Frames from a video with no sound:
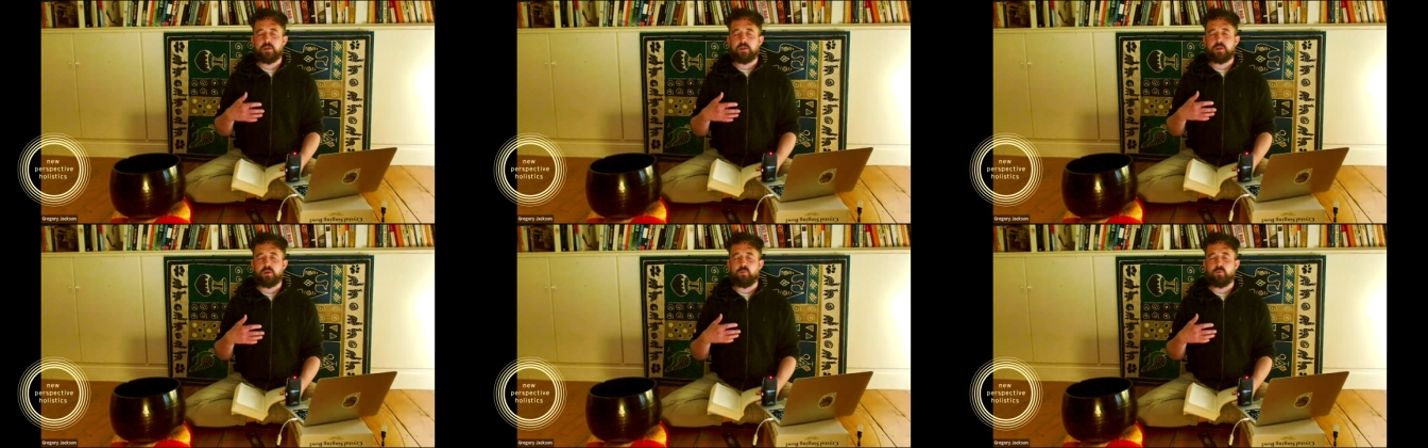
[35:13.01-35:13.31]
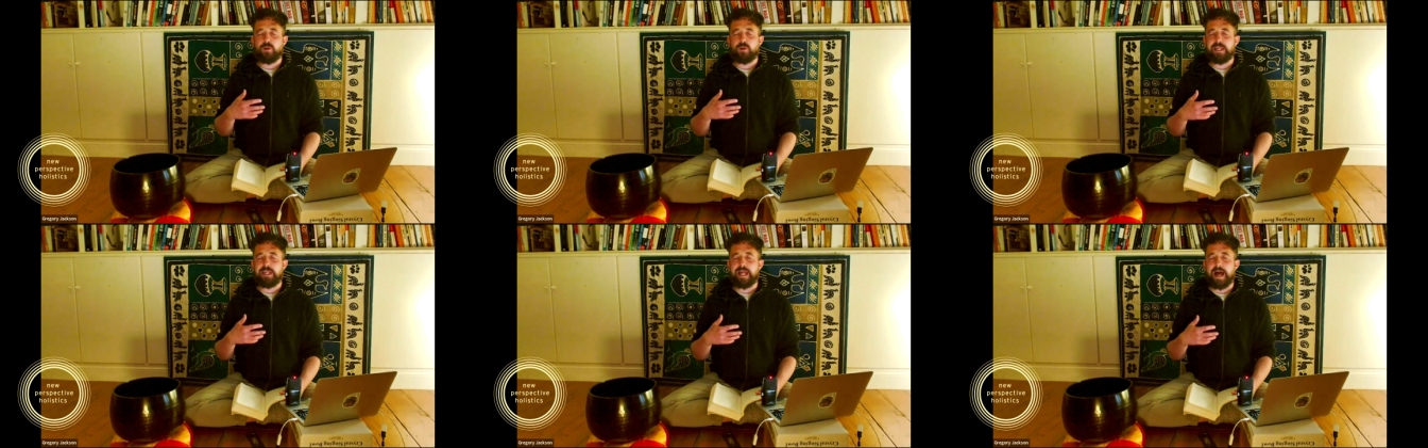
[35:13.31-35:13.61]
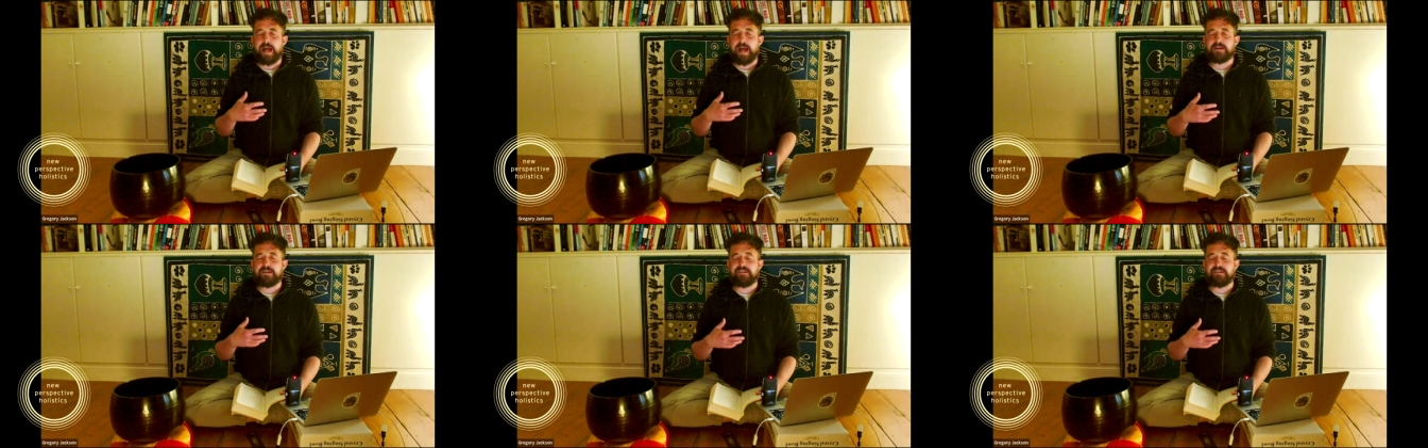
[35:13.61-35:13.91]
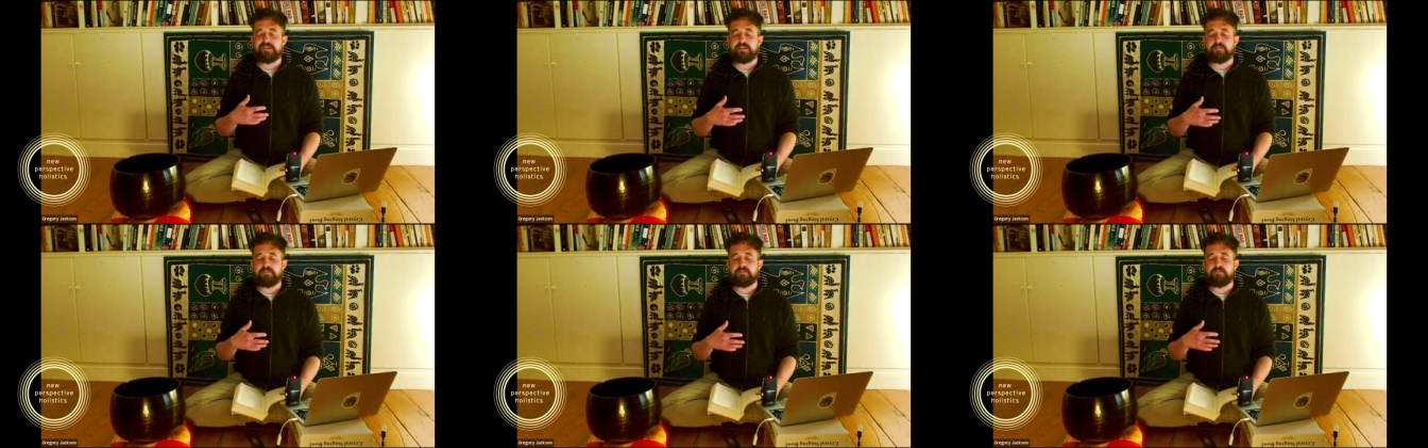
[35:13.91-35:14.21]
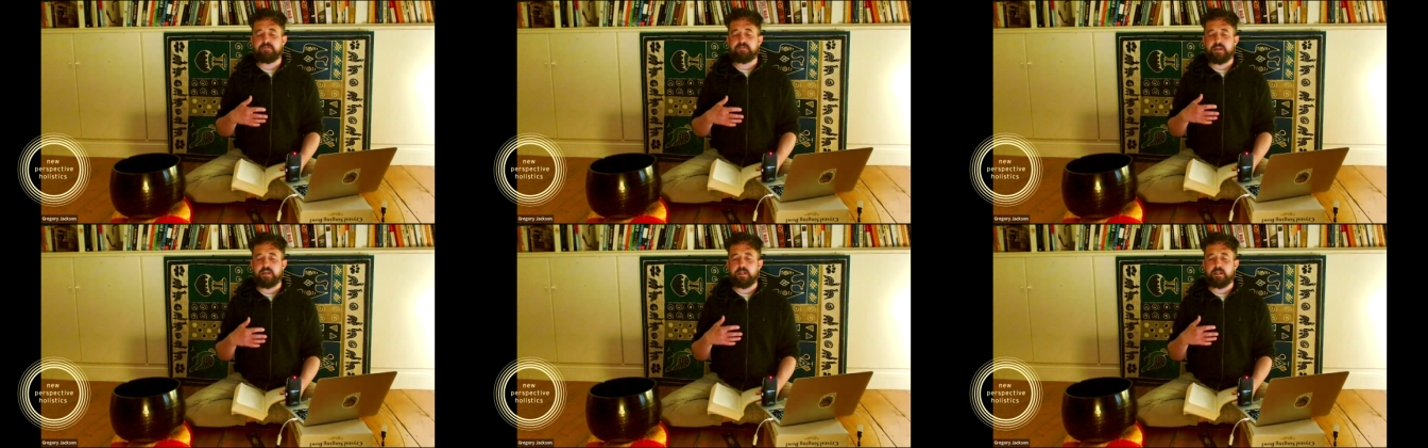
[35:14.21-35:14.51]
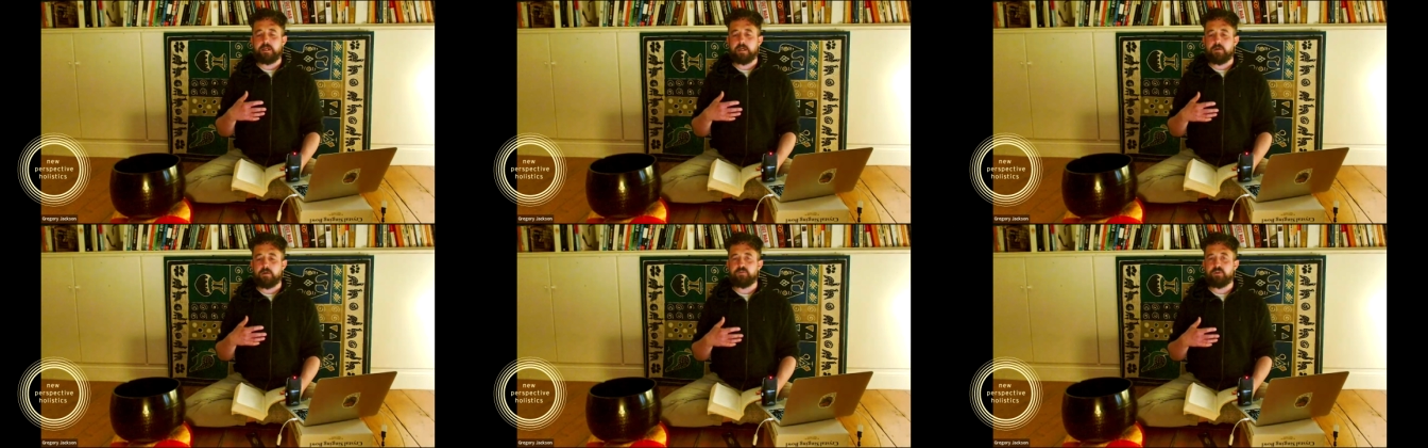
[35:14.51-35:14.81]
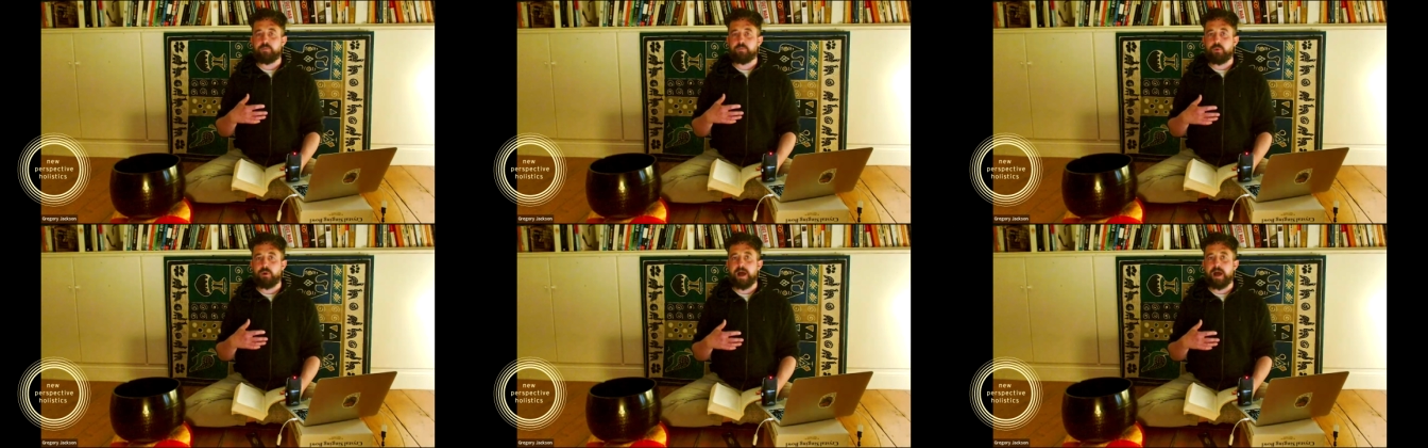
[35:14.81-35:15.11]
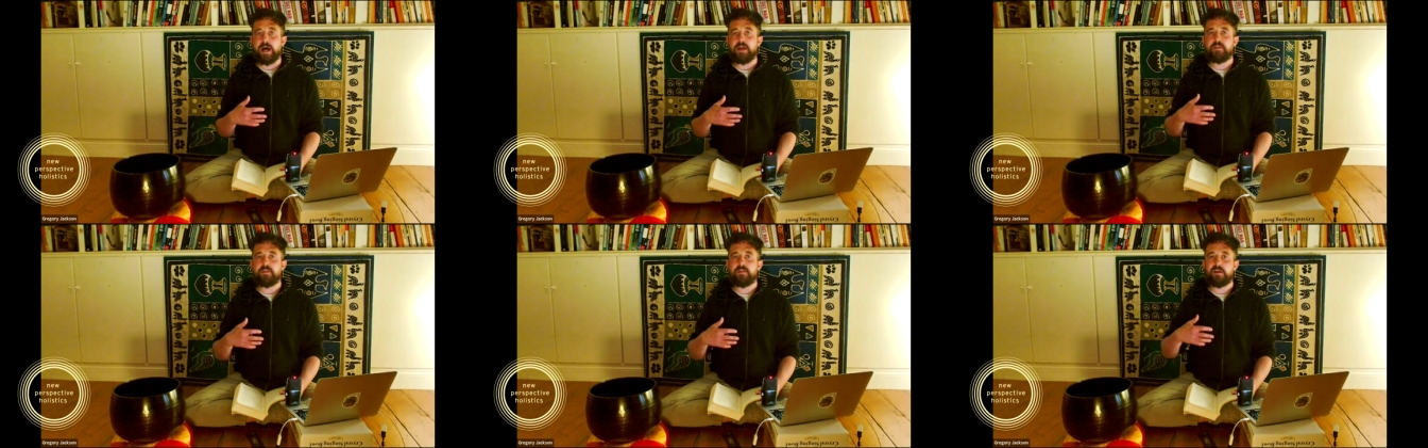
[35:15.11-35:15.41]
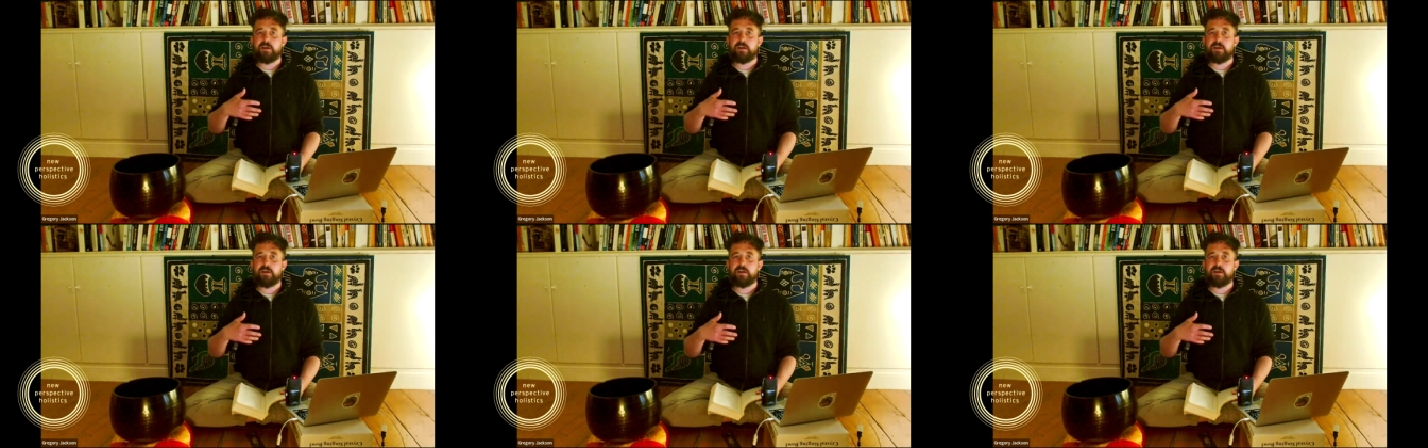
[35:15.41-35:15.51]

relaxing feeling of the breath